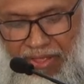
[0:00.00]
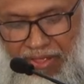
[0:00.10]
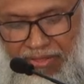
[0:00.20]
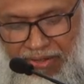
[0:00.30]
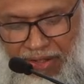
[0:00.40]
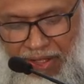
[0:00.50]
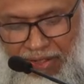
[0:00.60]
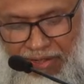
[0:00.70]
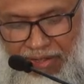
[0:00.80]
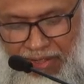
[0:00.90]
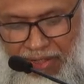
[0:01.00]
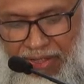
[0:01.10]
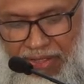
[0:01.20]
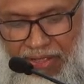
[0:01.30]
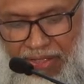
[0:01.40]
that I
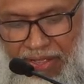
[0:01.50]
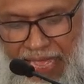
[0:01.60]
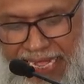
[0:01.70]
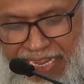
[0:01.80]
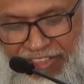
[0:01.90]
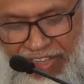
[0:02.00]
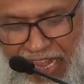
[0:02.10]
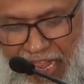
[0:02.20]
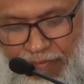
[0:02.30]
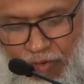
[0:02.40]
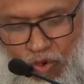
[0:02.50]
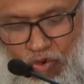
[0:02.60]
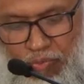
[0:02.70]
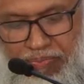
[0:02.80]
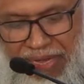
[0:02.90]
uh, any slave who
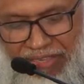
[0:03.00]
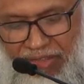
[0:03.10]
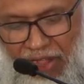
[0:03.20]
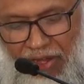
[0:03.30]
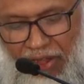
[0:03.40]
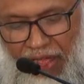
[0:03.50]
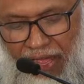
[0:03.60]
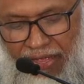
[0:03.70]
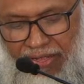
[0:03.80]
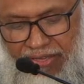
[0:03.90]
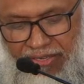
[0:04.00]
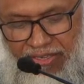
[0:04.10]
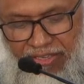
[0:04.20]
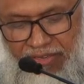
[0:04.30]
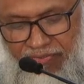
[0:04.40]
meets Allah
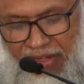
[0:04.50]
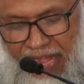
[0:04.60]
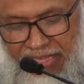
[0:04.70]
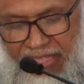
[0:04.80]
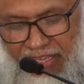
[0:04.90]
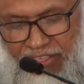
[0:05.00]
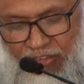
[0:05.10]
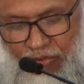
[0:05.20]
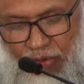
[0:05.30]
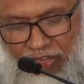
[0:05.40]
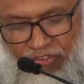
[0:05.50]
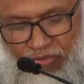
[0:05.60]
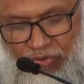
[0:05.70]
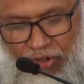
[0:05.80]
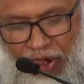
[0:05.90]
testifying there is no one
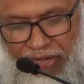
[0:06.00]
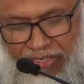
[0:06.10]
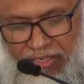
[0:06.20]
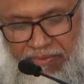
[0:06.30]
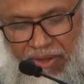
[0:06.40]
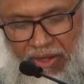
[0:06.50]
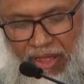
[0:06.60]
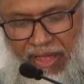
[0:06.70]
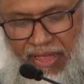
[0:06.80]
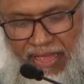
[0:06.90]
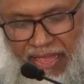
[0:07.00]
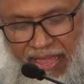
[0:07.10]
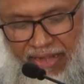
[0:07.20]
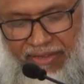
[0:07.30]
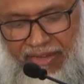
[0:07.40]
true God except Allah
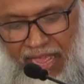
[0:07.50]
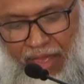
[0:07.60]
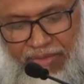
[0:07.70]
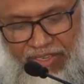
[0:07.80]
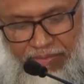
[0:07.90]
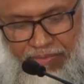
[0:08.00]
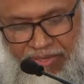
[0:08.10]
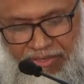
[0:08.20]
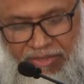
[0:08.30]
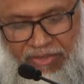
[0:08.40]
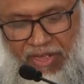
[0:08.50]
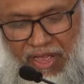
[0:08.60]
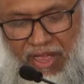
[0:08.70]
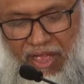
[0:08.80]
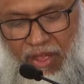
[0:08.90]
and that I am his messenger
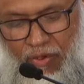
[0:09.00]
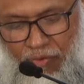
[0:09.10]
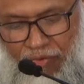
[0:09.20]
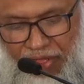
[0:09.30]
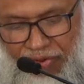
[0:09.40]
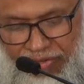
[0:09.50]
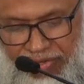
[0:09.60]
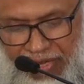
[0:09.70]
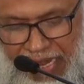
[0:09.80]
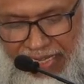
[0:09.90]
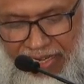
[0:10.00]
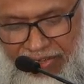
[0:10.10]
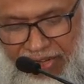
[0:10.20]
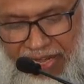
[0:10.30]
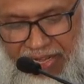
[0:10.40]
without
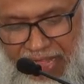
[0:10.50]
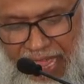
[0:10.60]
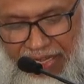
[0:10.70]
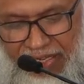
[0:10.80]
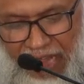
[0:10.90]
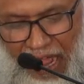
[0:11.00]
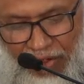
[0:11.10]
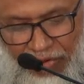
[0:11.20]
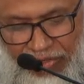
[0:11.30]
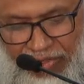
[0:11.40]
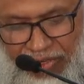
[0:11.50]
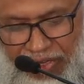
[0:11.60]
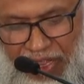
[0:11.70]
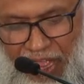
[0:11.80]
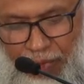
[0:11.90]
entertaining any doubt
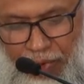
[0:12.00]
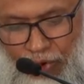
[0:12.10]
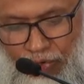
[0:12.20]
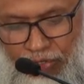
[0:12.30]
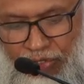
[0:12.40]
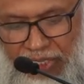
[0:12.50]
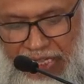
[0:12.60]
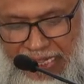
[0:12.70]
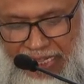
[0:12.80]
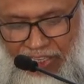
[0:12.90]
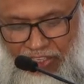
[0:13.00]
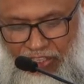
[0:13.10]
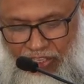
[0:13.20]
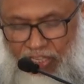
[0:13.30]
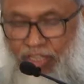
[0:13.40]
about
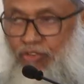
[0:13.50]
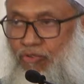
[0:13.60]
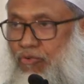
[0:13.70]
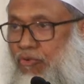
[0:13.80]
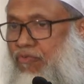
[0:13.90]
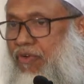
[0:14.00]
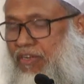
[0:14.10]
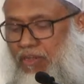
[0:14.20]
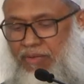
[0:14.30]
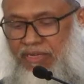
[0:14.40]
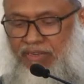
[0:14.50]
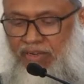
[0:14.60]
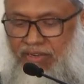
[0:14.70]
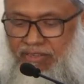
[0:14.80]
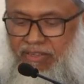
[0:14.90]
these two
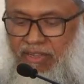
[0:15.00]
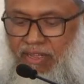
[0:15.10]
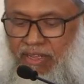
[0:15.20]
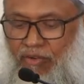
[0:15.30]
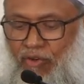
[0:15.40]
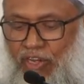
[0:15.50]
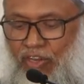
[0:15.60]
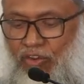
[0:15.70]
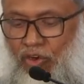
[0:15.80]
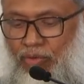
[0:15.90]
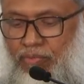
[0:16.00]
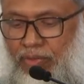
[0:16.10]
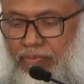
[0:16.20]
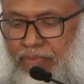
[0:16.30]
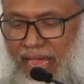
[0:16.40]
fundamentals will not be
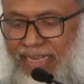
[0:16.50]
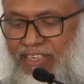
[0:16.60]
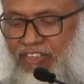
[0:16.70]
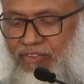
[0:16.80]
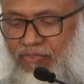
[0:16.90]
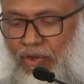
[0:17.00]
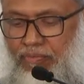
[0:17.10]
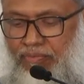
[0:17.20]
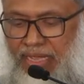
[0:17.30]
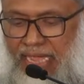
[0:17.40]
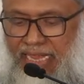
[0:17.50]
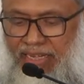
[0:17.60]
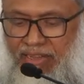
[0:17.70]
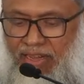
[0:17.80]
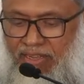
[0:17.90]
banished from
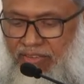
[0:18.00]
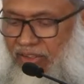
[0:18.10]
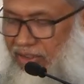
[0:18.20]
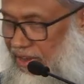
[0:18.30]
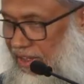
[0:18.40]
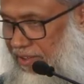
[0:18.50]
entering Jannah.